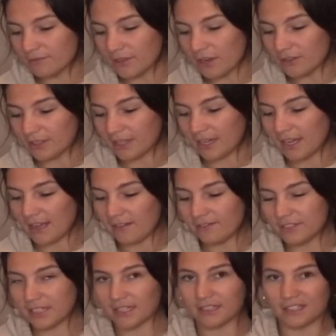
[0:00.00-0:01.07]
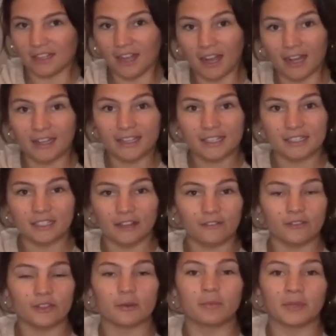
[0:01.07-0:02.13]
note that I have is that the highest
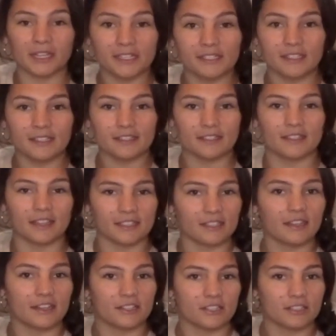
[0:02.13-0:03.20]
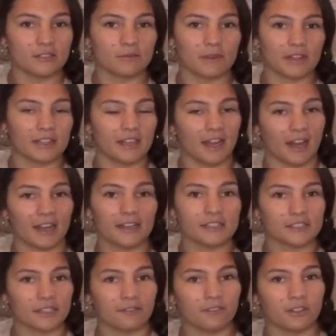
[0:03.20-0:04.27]
level, the destinations where they have
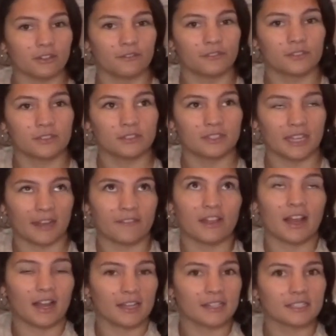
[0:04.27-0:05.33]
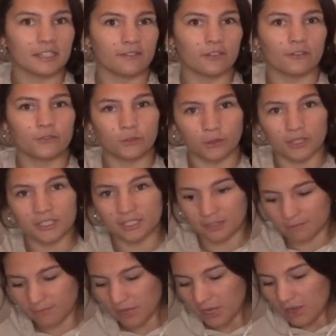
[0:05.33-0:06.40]
the highest level of
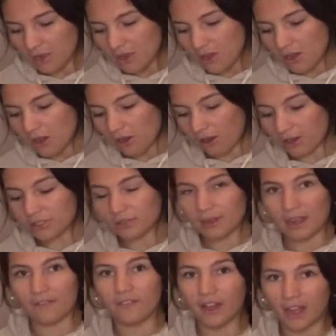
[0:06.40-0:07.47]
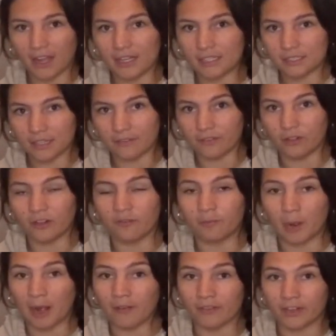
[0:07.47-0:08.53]
tourism also have the highest level of
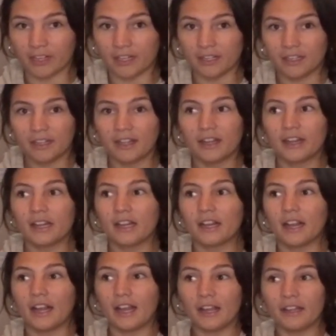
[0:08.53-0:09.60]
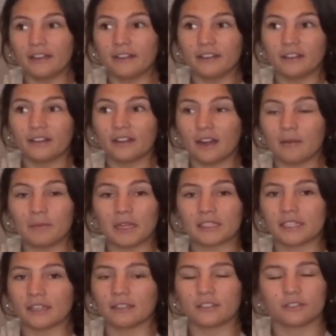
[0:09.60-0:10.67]
poverty. And I'm not
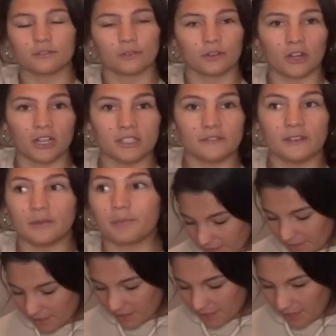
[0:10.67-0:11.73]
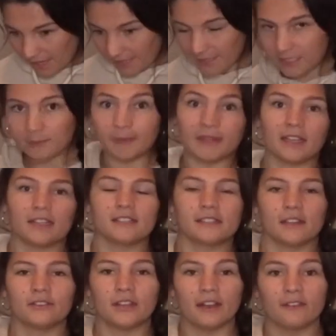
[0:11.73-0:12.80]
saying this is the root cause of it, and it's because
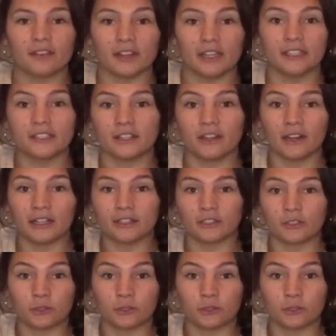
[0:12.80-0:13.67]
they'll never integrate